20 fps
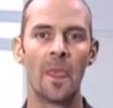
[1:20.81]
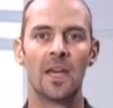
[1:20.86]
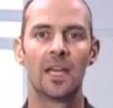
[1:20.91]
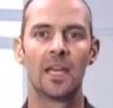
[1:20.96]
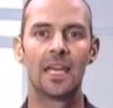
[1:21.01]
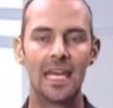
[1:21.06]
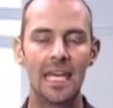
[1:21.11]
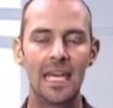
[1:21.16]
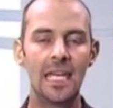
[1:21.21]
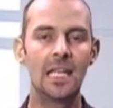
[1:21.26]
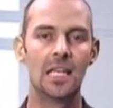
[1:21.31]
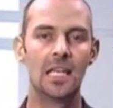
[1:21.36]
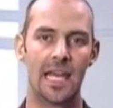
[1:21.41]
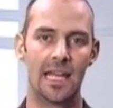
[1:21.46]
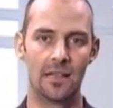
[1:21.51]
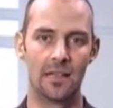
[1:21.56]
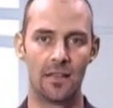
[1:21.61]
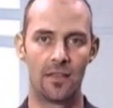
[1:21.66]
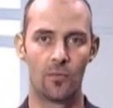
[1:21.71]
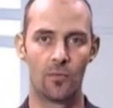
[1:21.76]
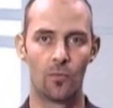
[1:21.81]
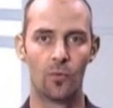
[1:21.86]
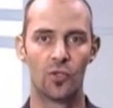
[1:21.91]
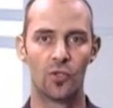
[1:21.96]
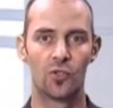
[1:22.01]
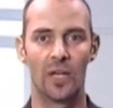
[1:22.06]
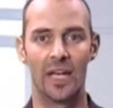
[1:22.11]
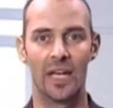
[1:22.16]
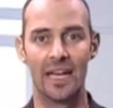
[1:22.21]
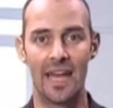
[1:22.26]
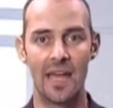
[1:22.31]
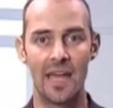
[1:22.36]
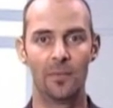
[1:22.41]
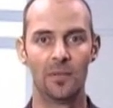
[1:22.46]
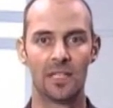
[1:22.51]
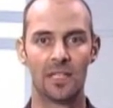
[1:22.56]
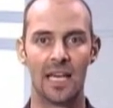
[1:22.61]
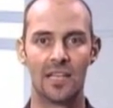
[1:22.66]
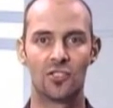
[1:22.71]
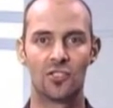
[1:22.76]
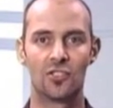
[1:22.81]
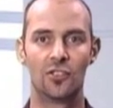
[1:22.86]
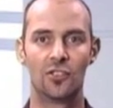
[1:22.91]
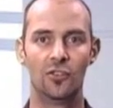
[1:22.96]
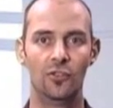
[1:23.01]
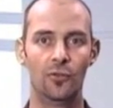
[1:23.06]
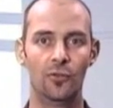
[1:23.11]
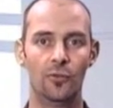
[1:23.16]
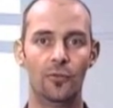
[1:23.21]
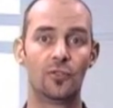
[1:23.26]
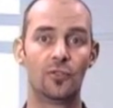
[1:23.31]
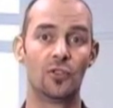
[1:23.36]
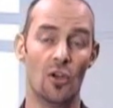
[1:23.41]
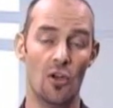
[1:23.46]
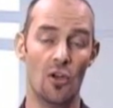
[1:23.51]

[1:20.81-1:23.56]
key length which enabled us to use